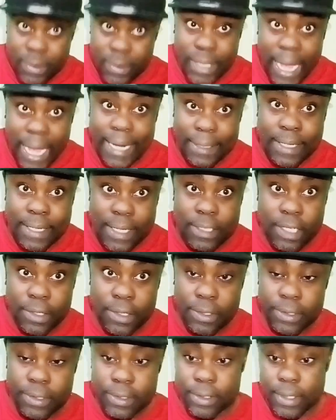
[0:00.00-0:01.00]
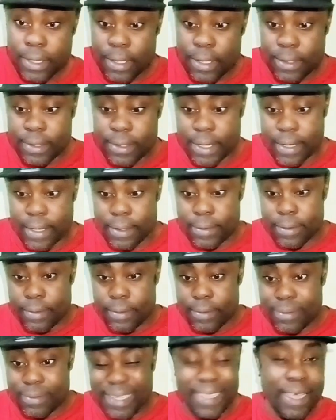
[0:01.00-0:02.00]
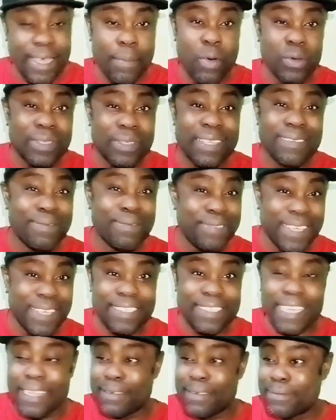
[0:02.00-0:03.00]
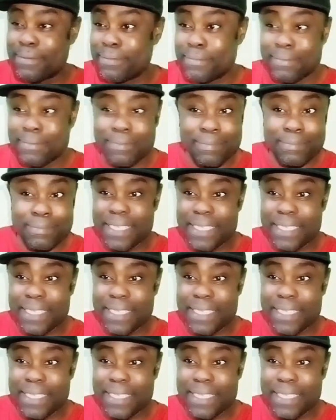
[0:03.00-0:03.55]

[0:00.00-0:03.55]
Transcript: That dangerous. See, think about infection,